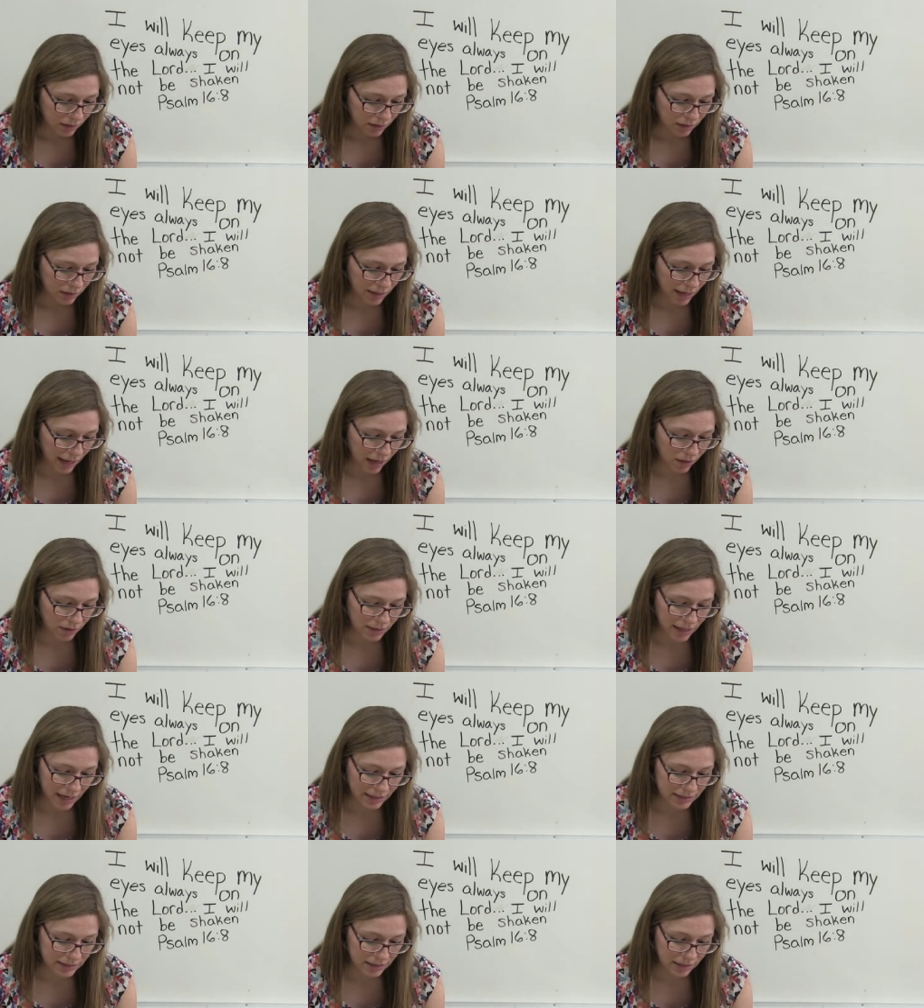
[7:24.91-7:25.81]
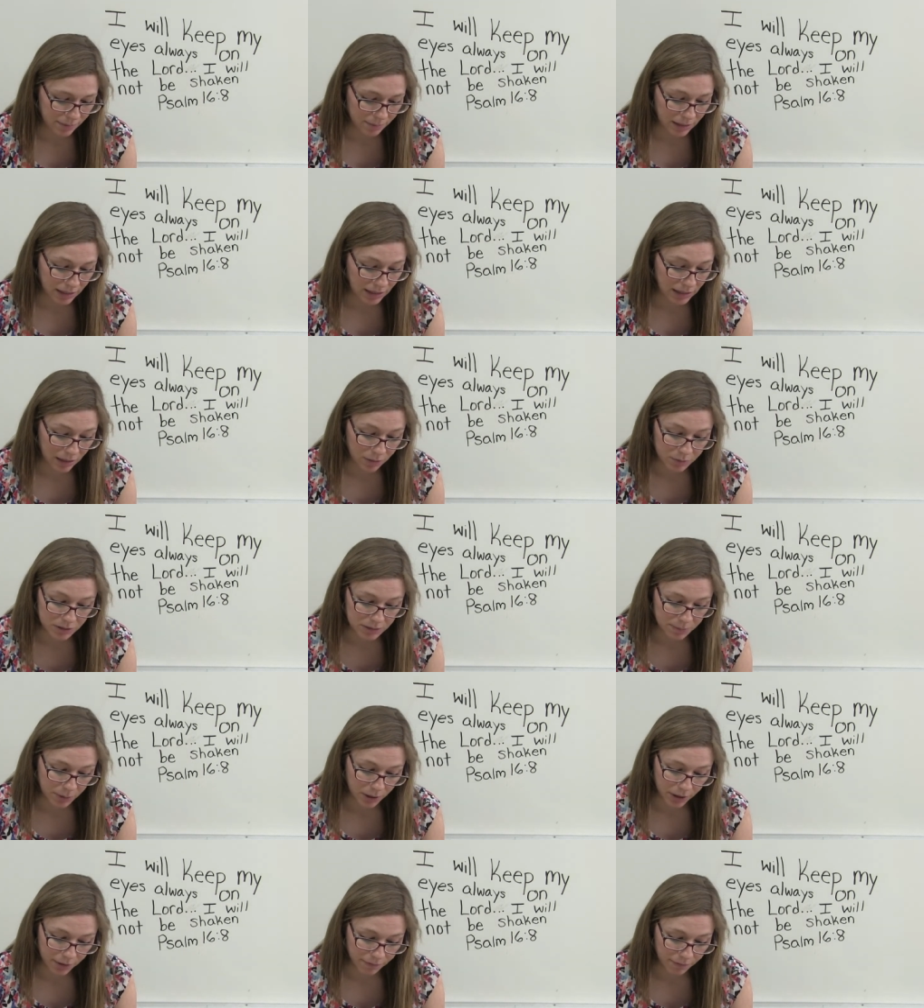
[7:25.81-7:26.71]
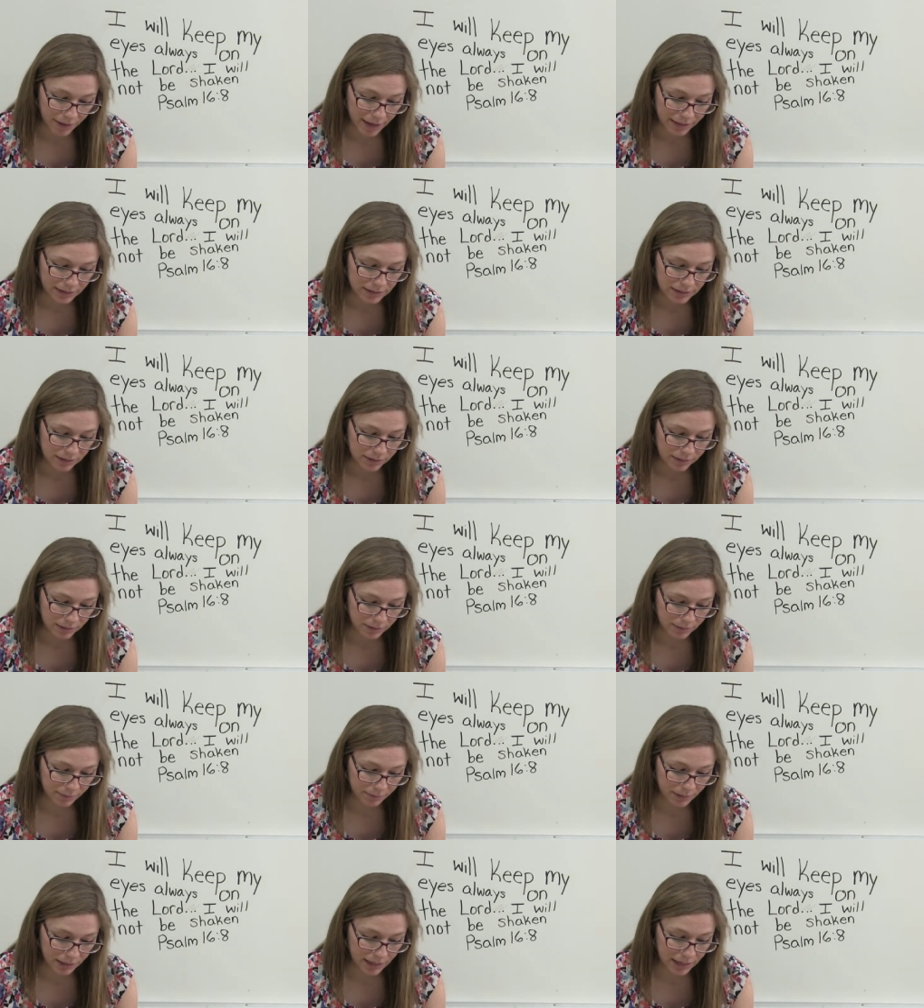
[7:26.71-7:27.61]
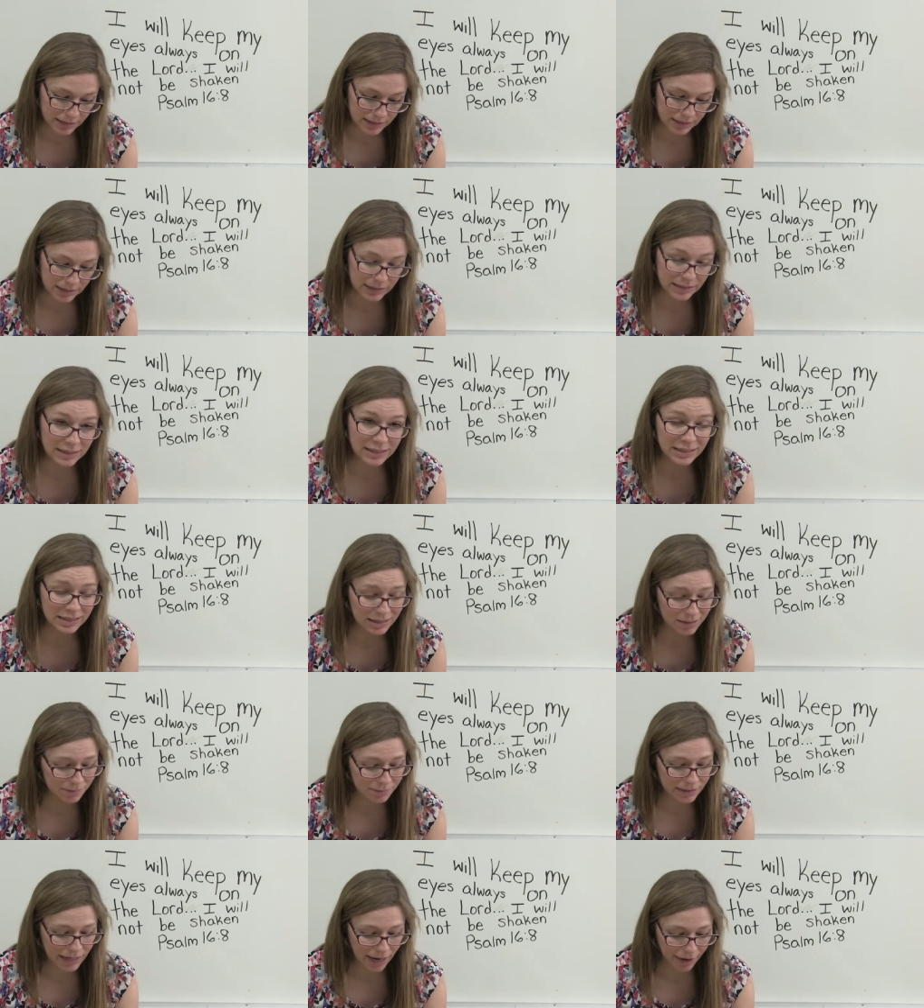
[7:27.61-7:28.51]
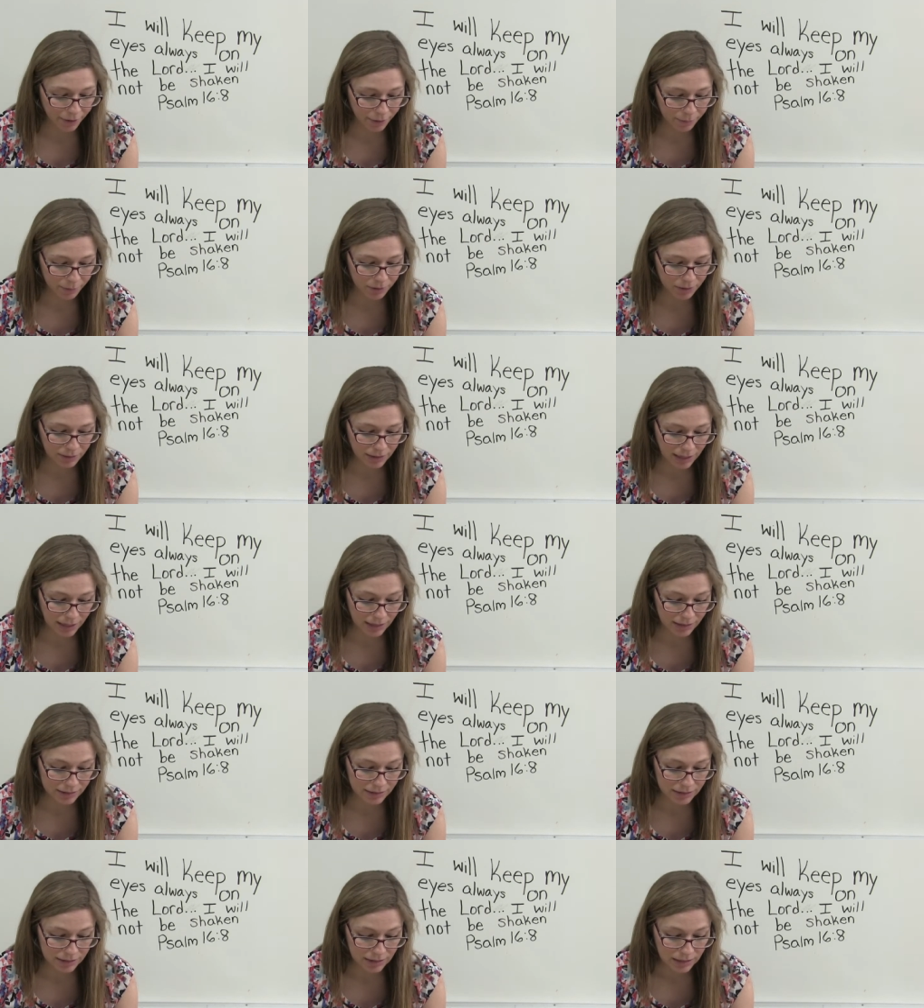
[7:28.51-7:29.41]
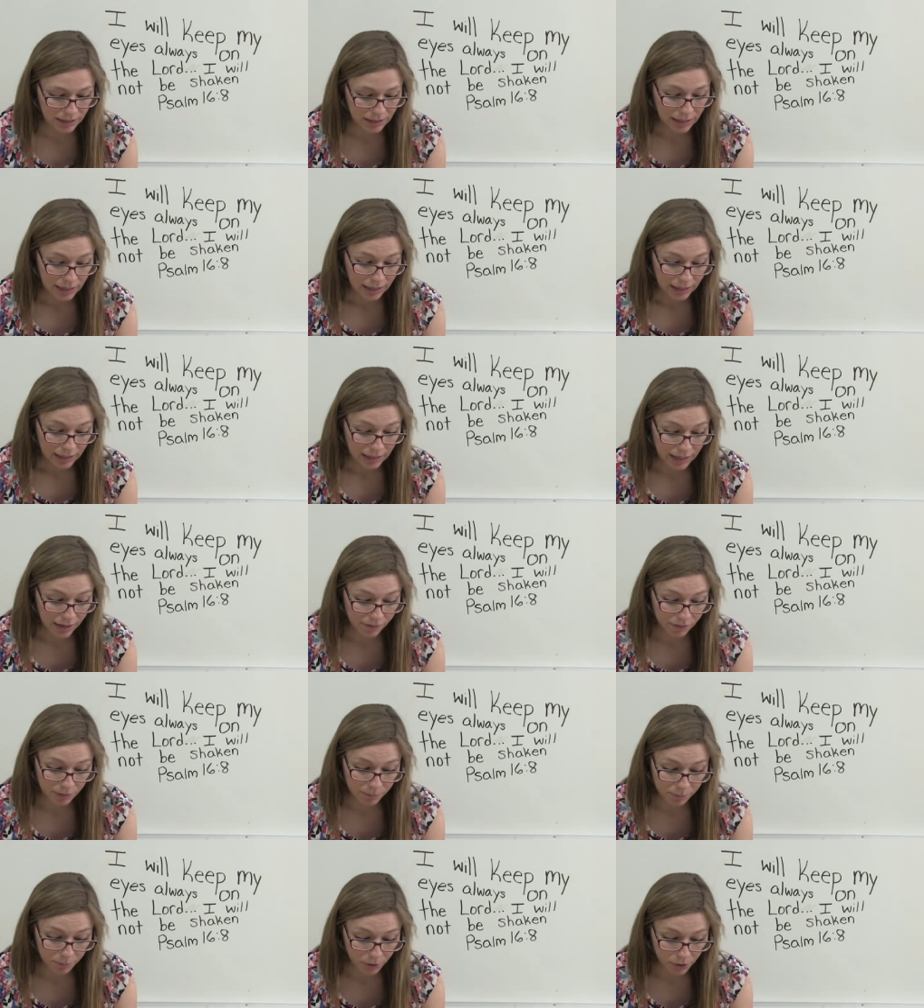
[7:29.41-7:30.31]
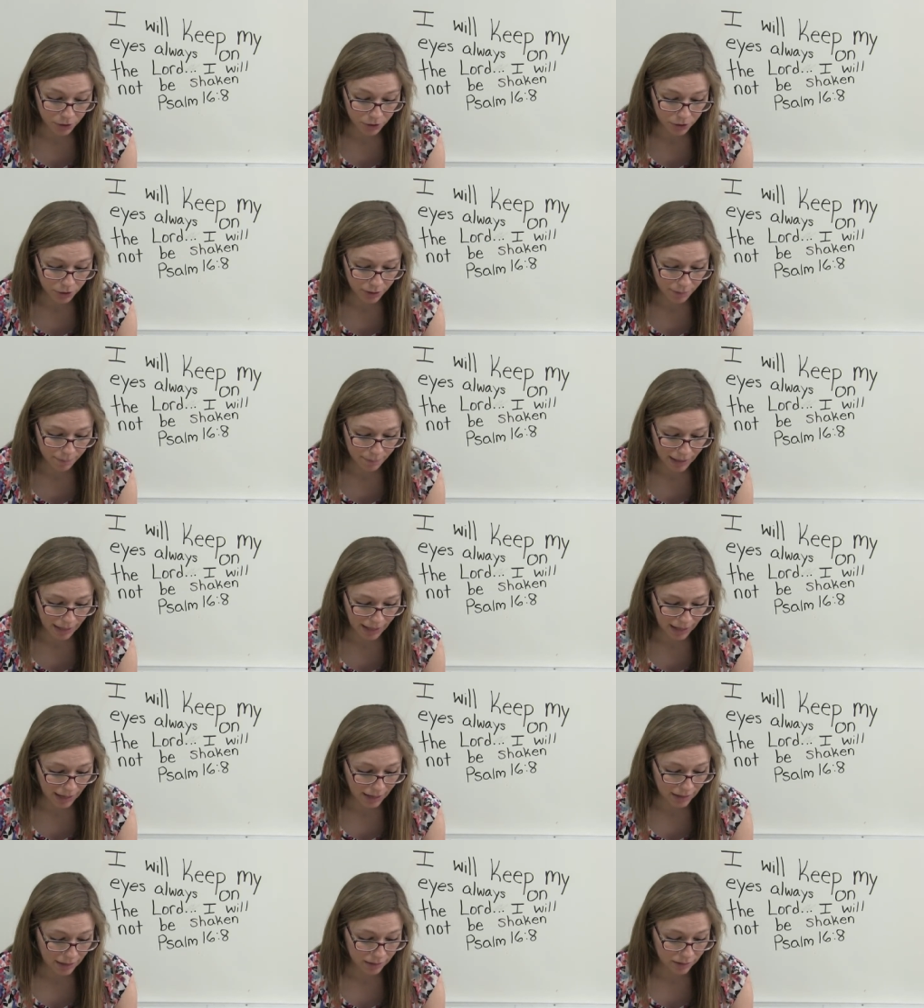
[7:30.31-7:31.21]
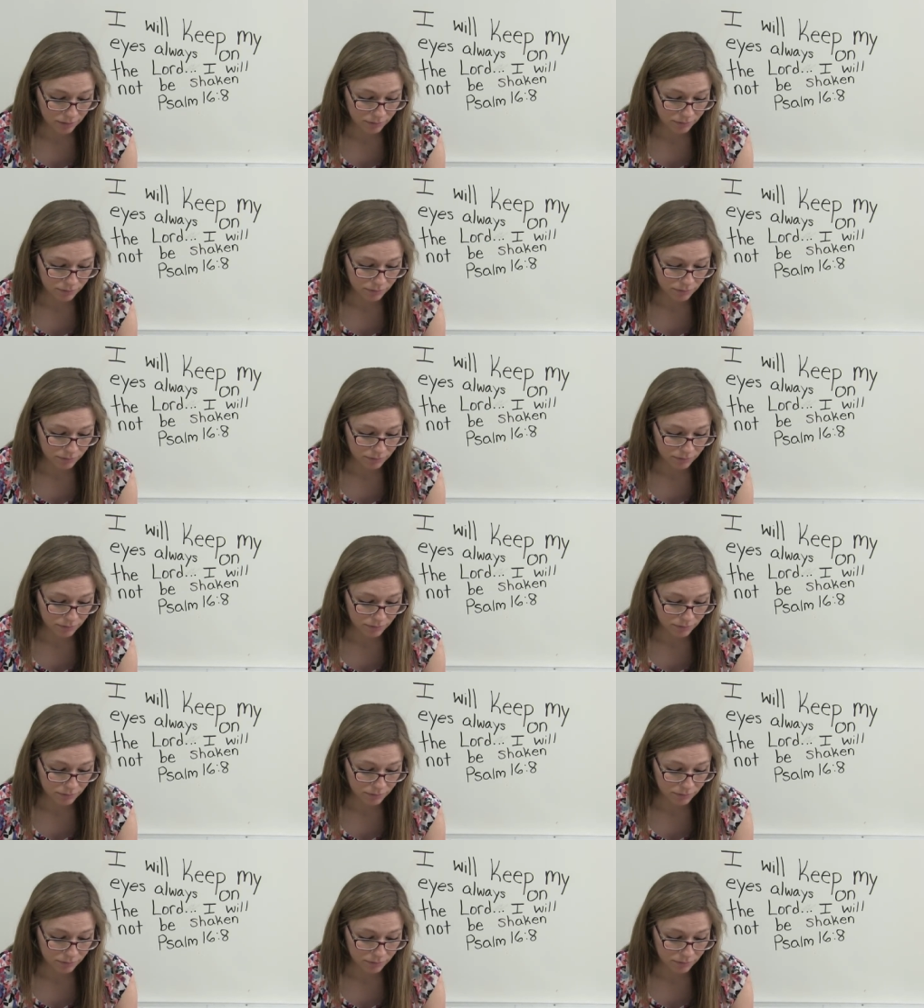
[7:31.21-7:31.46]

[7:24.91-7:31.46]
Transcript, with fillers: Now, that didn't mean he was perfect because he did some terrible things. He even murdered a man.